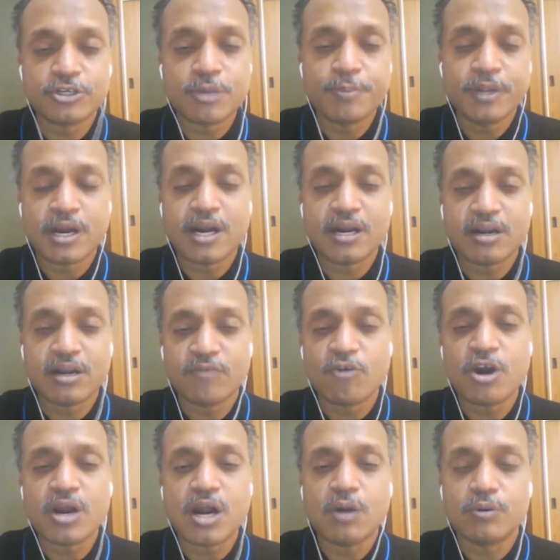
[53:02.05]
is,
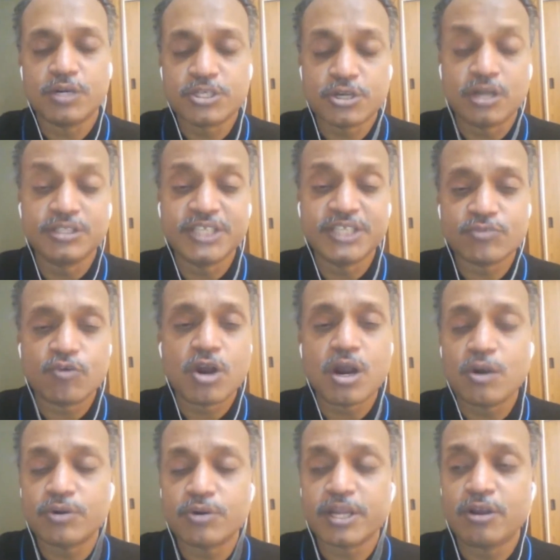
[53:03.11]
diagnosing it, and
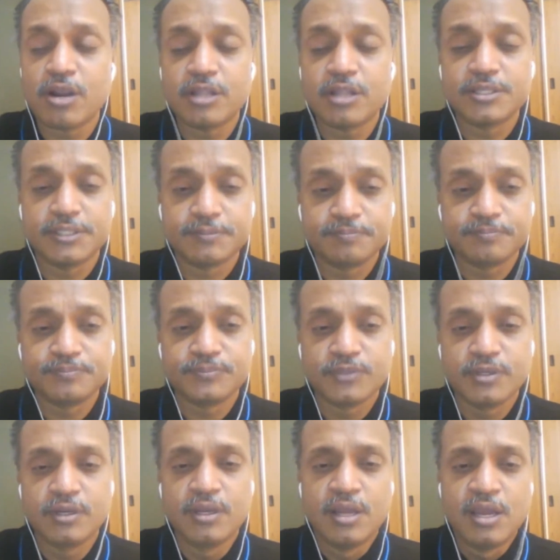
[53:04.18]
repairing themselves.
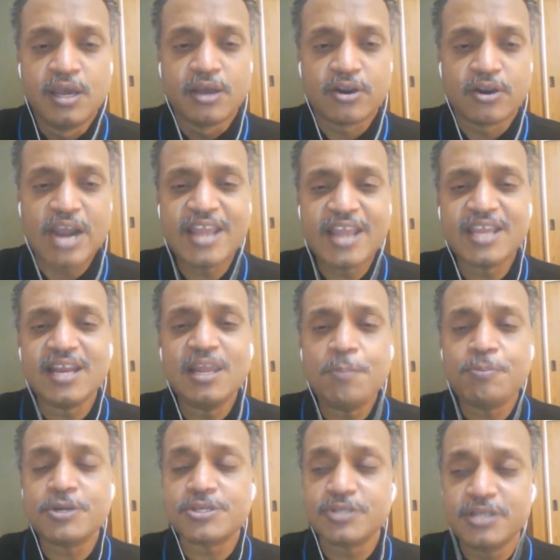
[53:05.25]

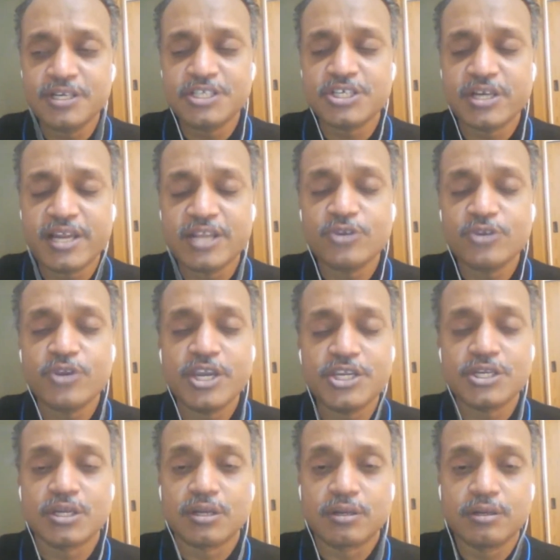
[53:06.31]
Cashierless retail store.
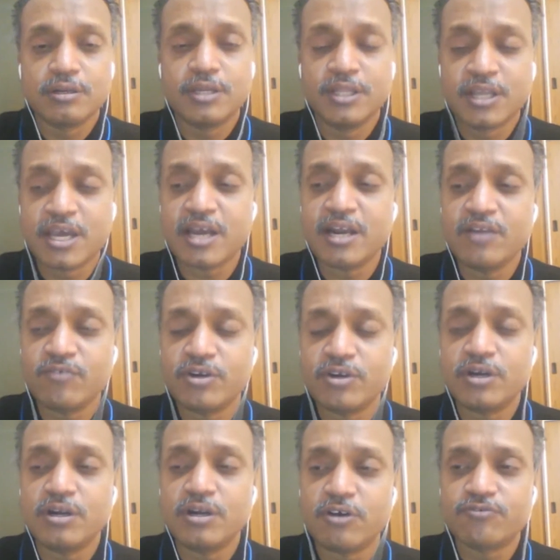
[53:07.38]
If you say
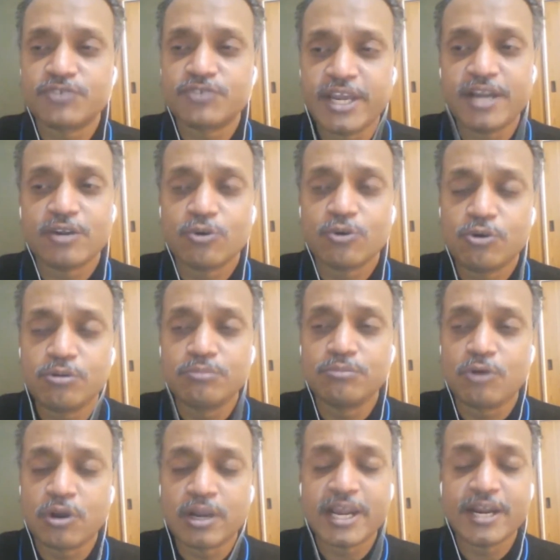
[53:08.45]

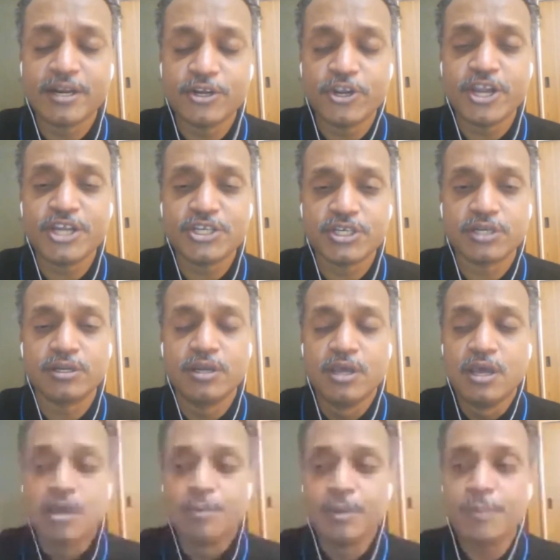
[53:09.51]
Amazon example of the
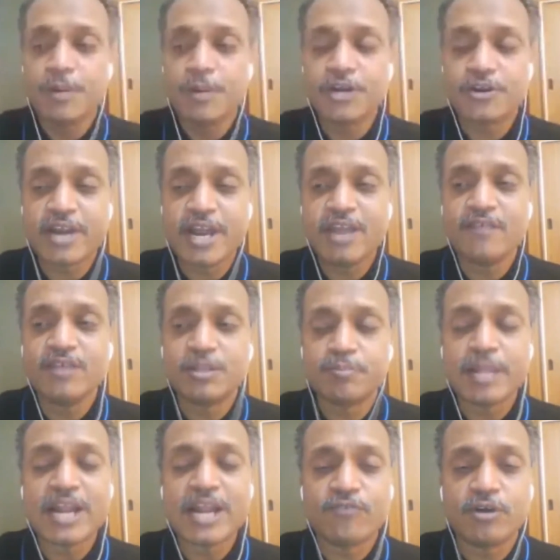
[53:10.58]
latest stores where there's
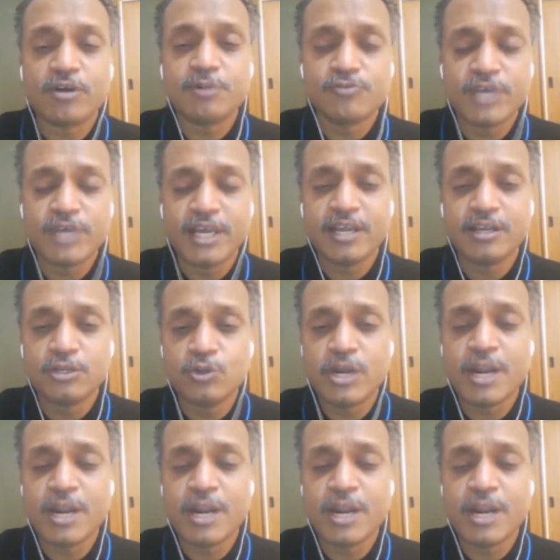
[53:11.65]
no single cashier,